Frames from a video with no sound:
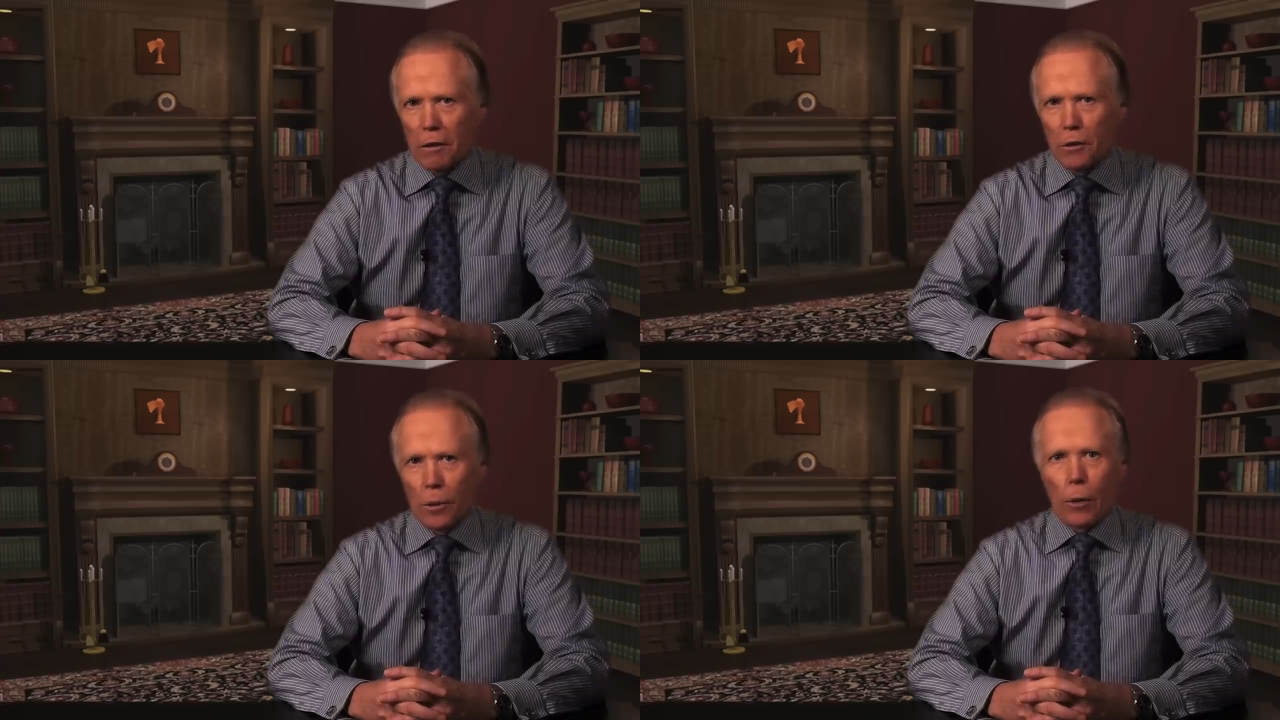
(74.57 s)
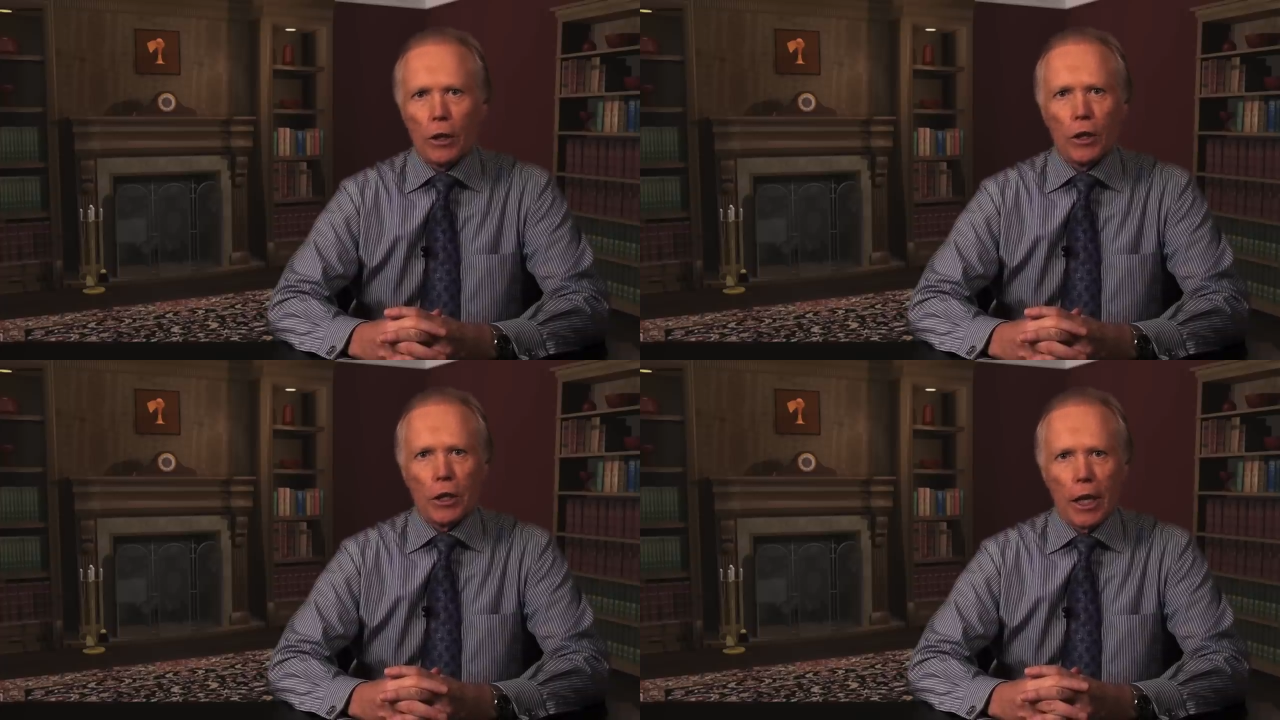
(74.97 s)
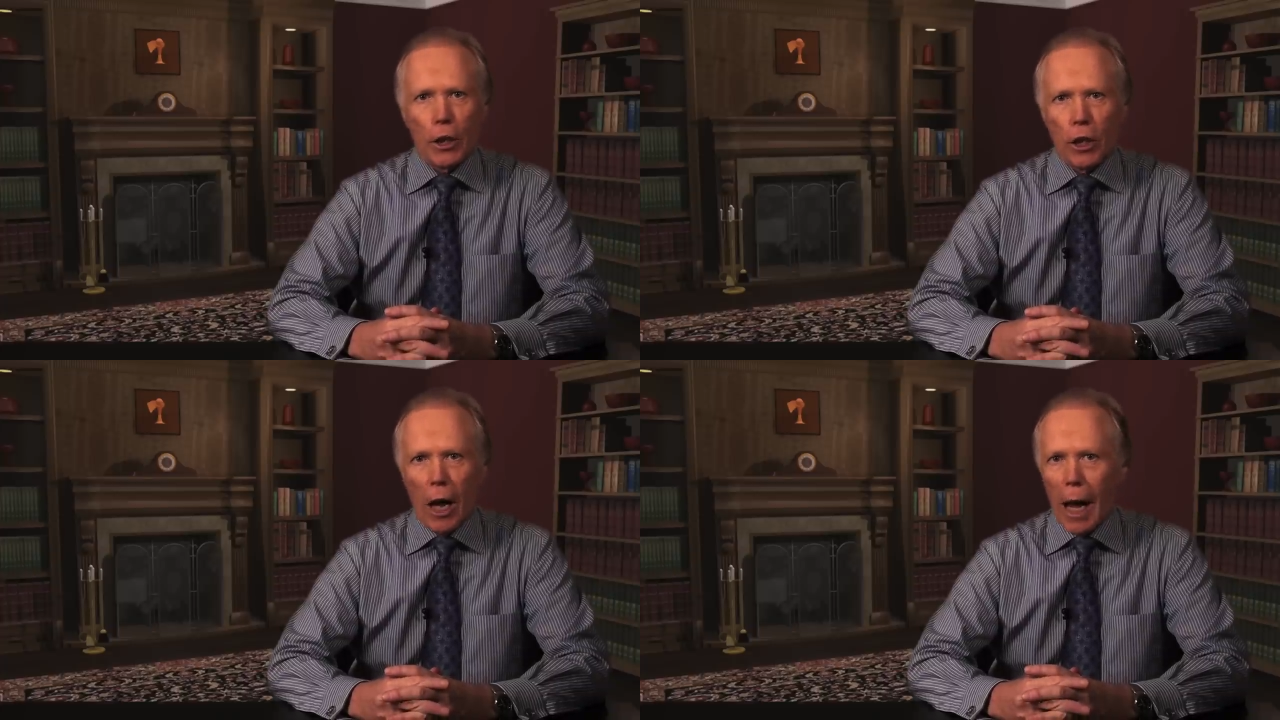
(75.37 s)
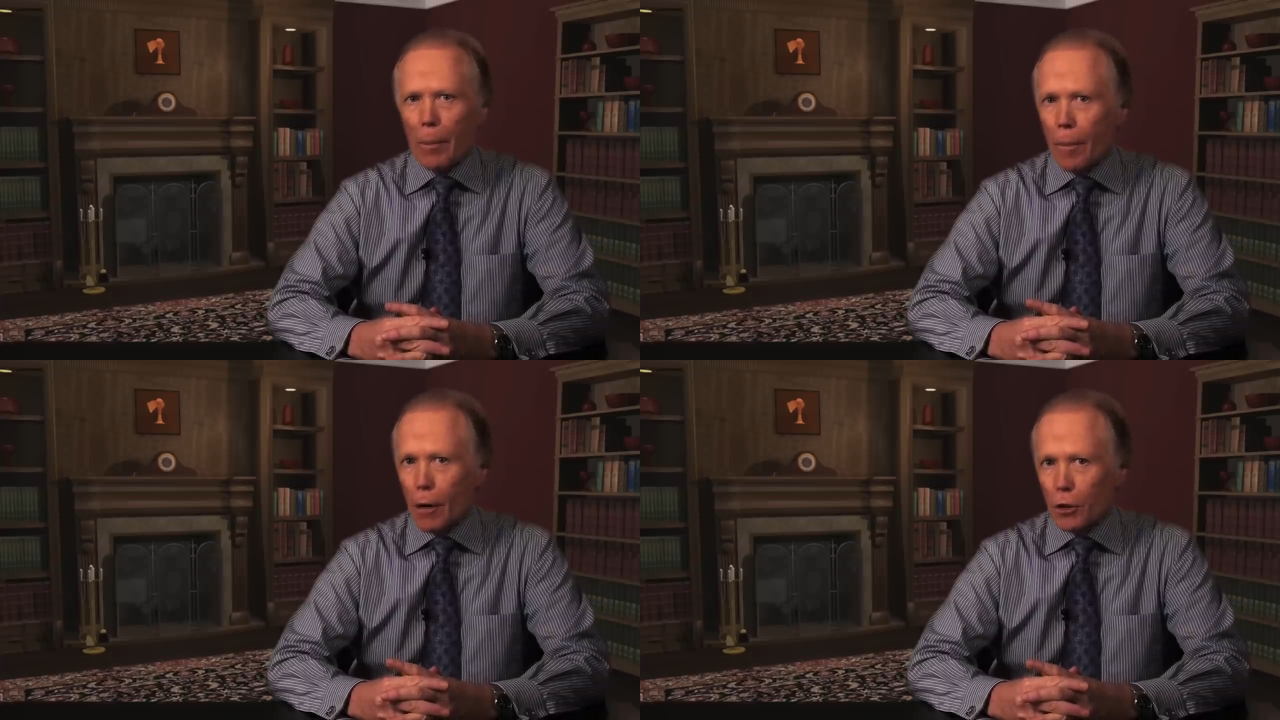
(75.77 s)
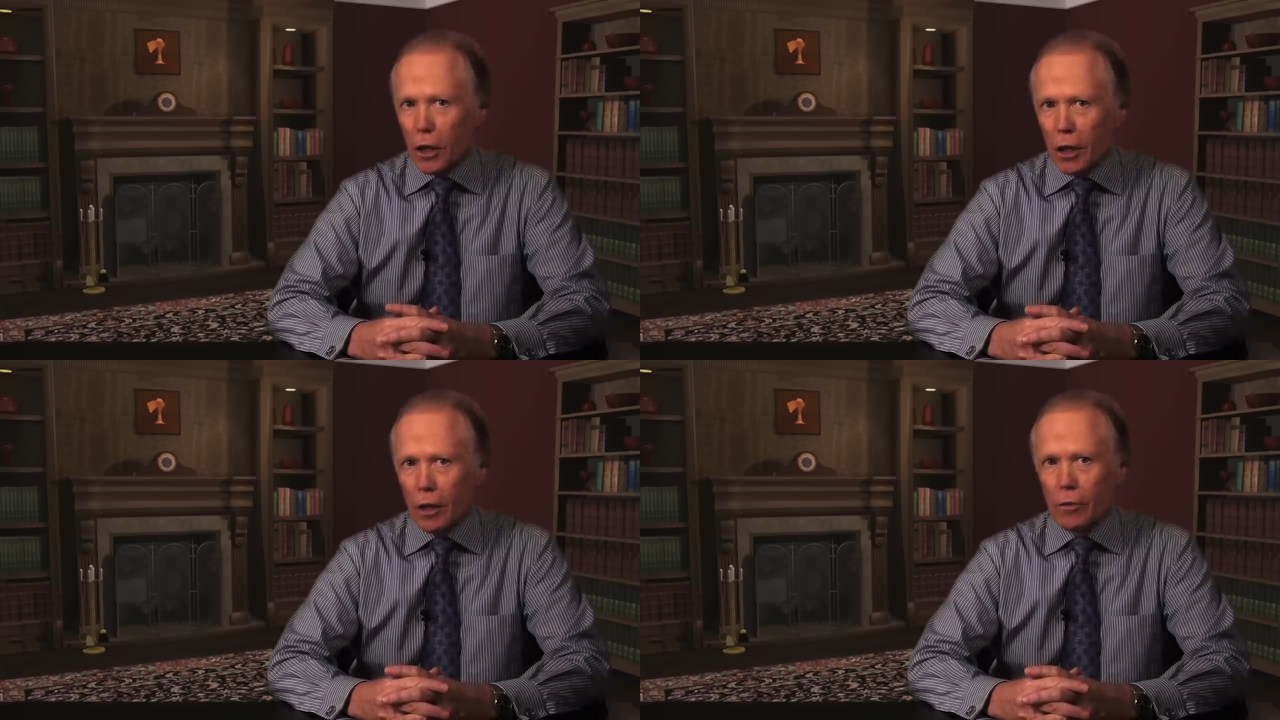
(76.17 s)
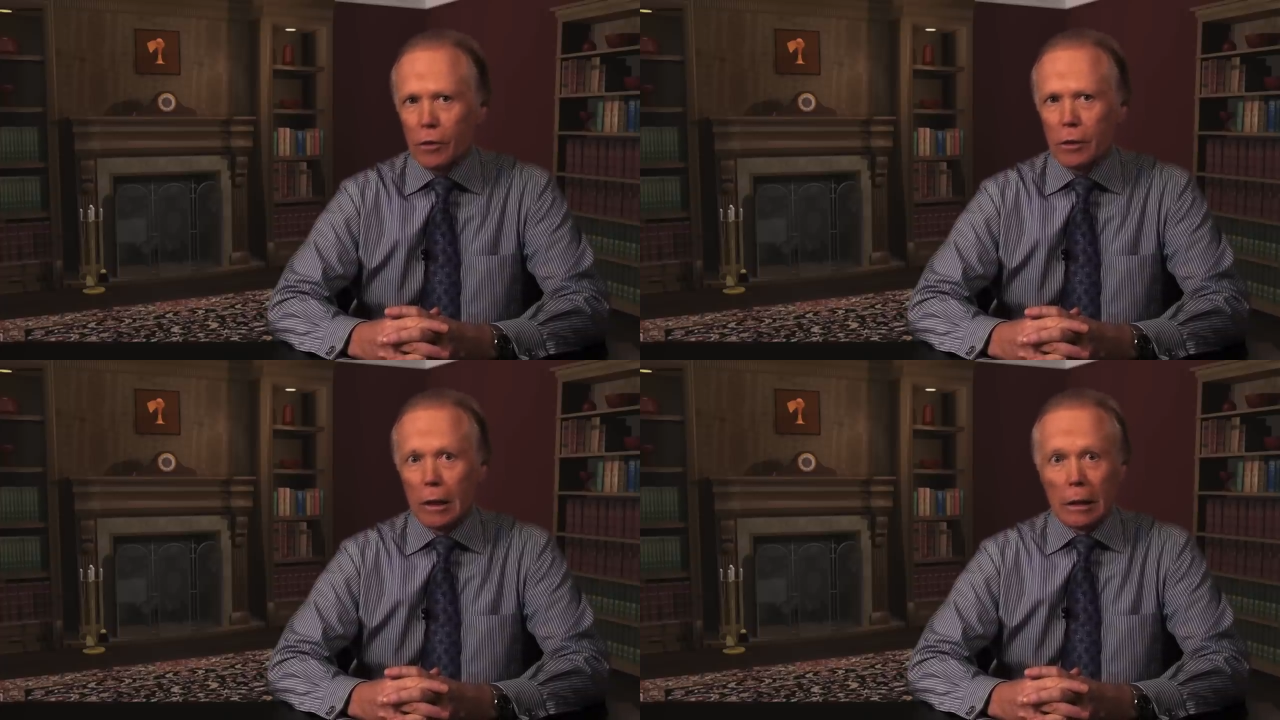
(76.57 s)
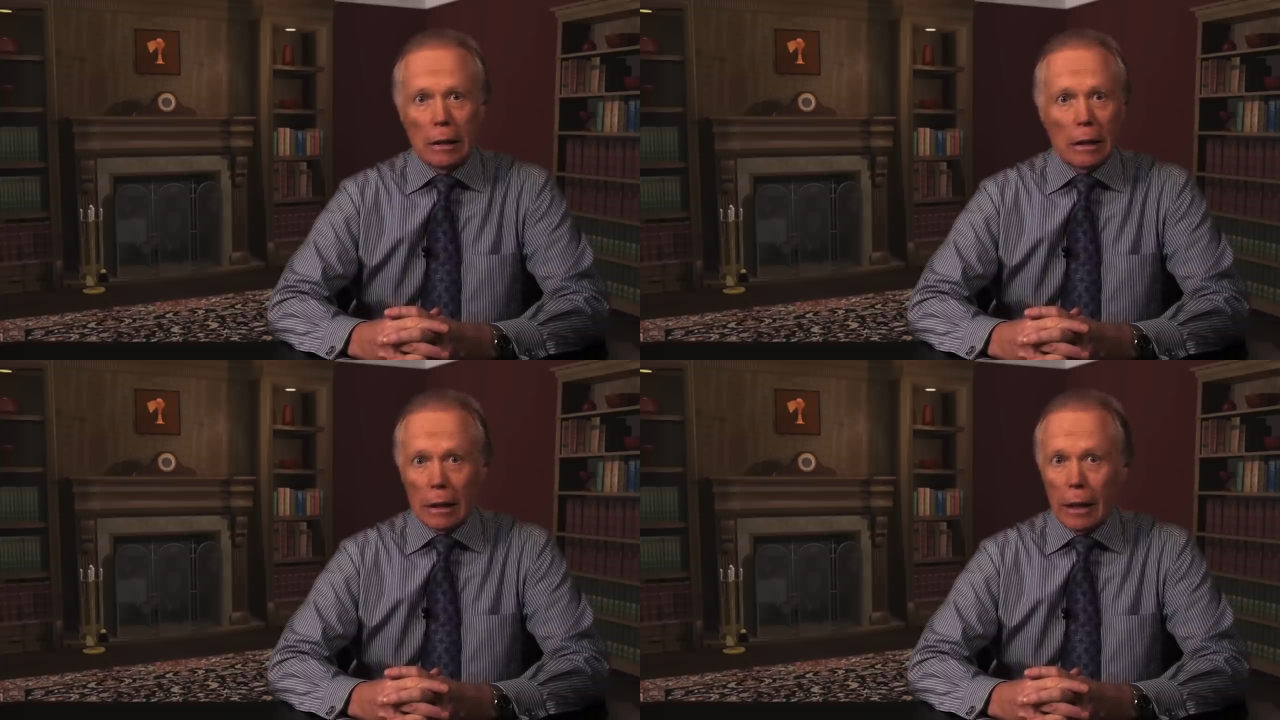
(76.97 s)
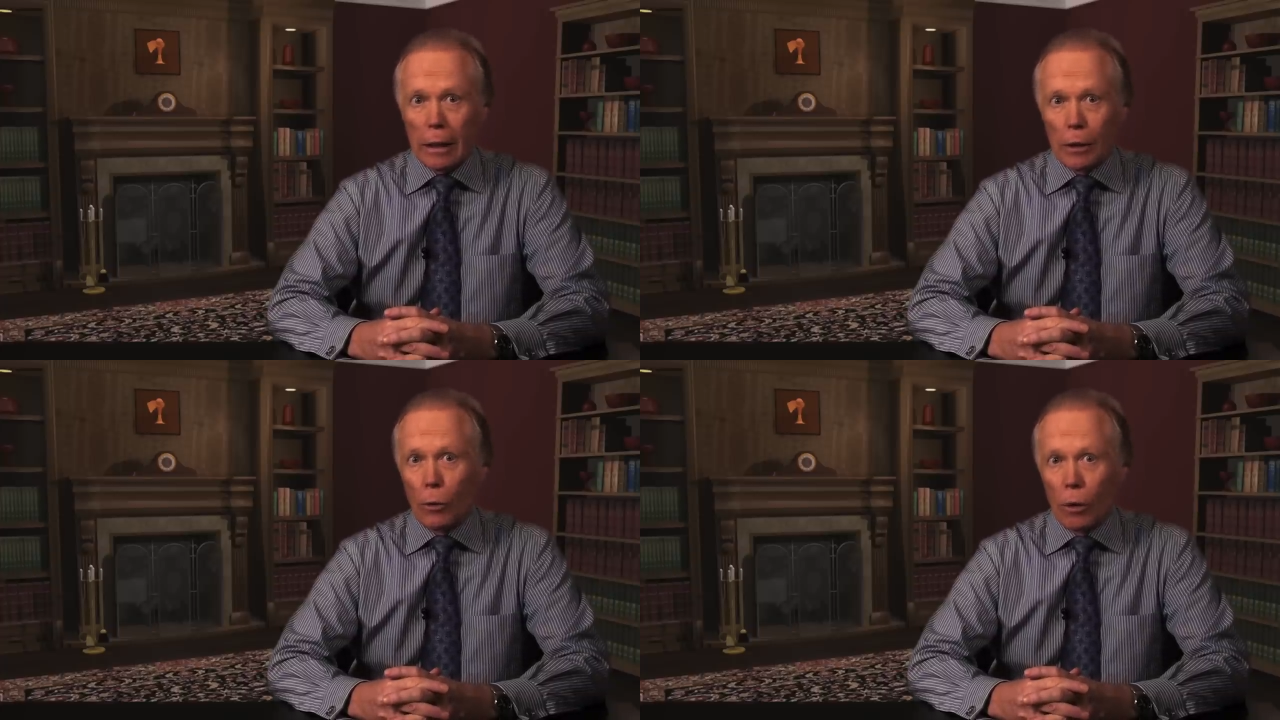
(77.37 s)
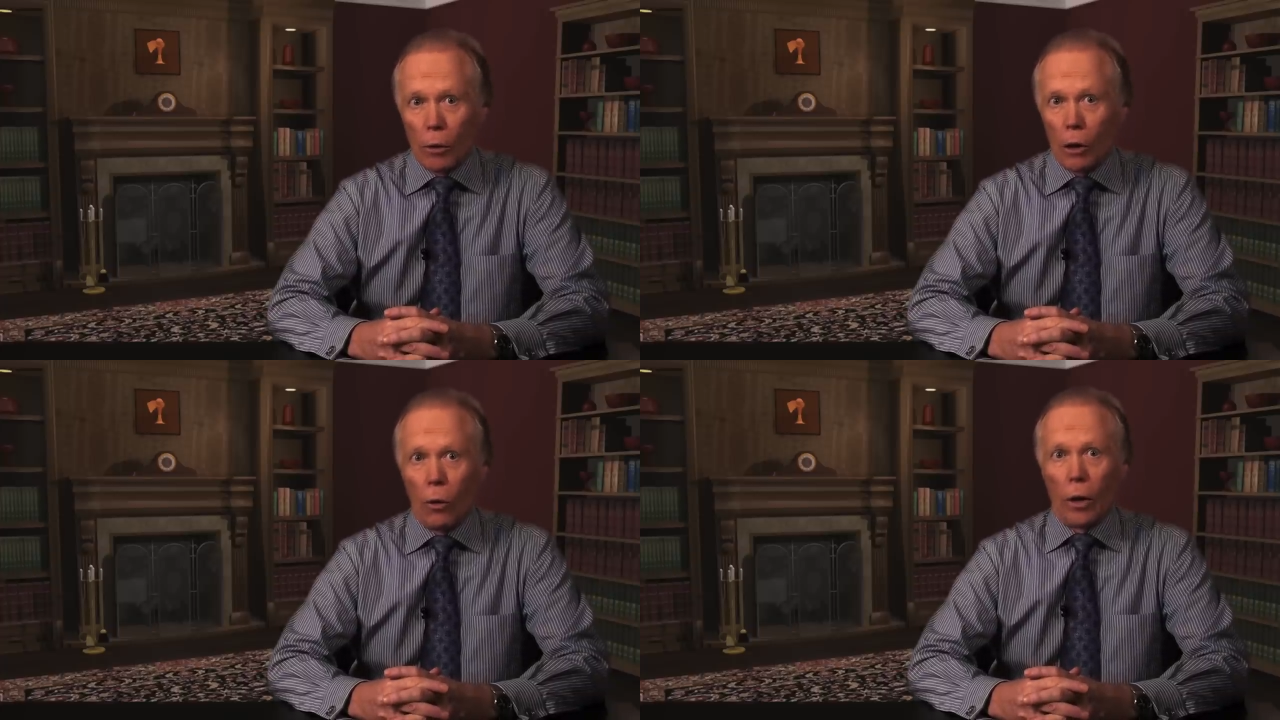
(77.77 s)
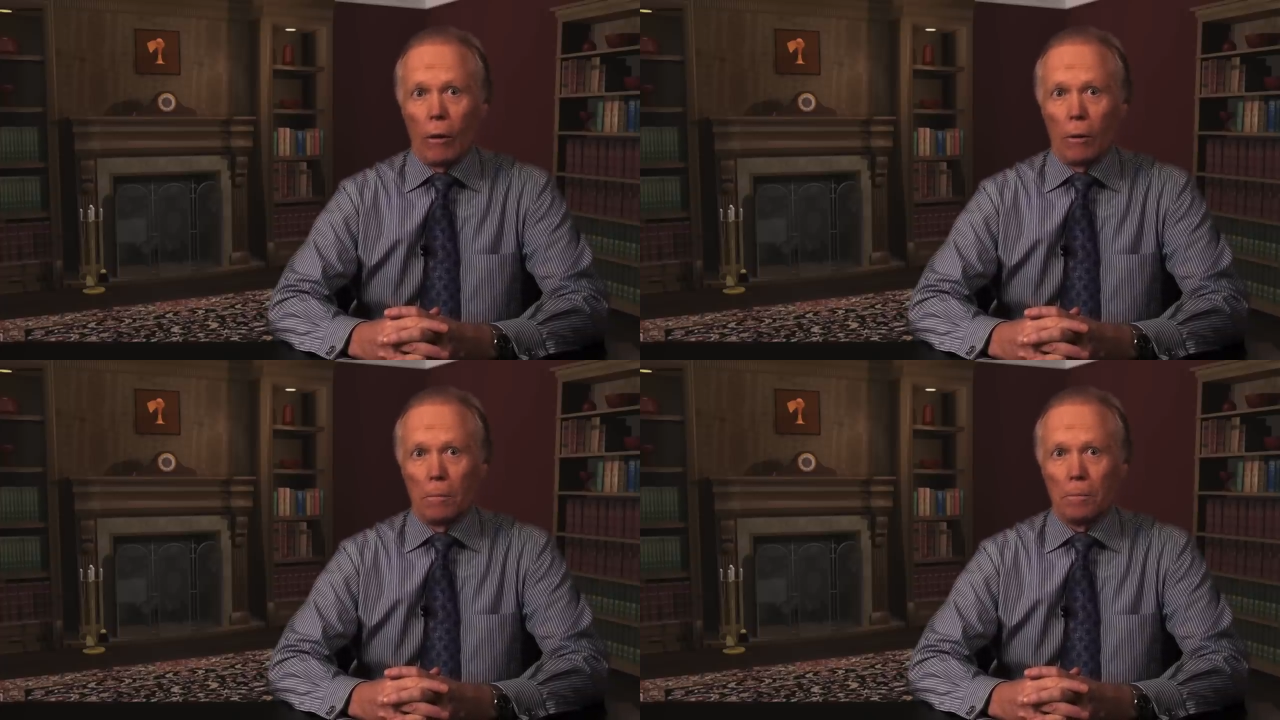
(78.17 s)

the presentation I'm about to give likely won't go well.